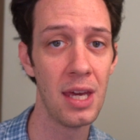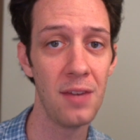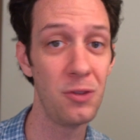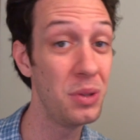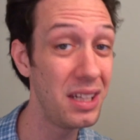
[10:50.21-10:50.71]

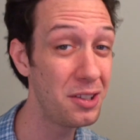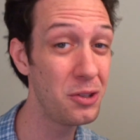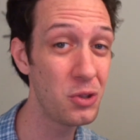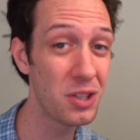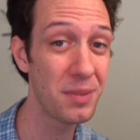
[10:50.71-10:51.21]
If you need to
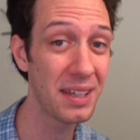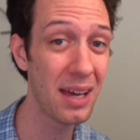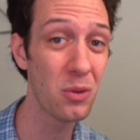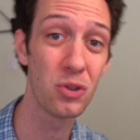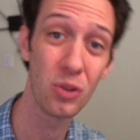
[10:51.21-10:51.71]
do something
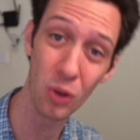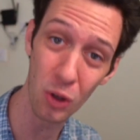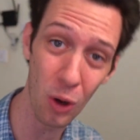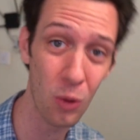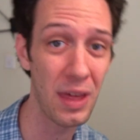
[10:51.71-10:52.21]
else,
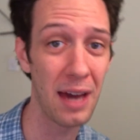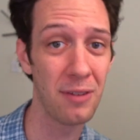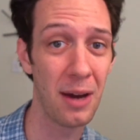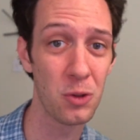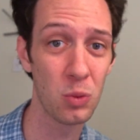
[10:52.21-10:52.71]
go that
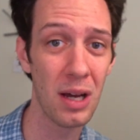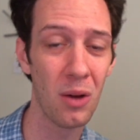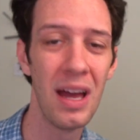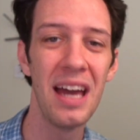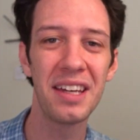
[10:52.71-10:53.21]
route as well.